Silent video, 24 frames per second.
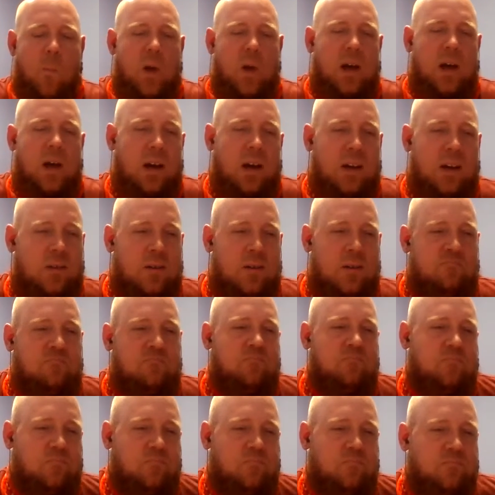um,
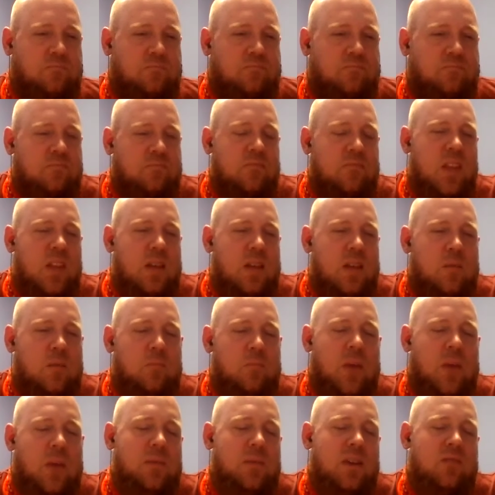
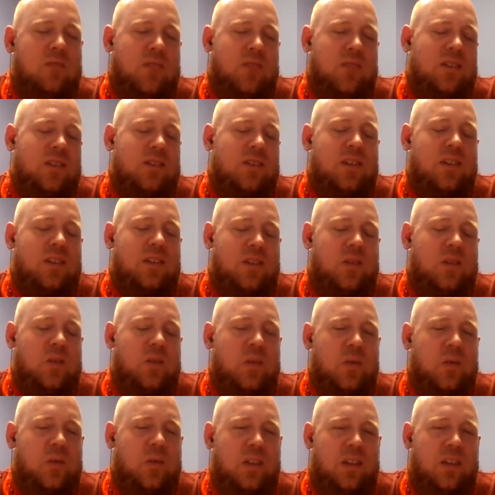maybe eventually
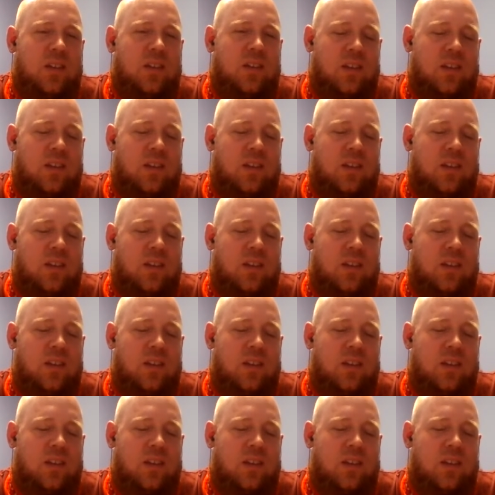too.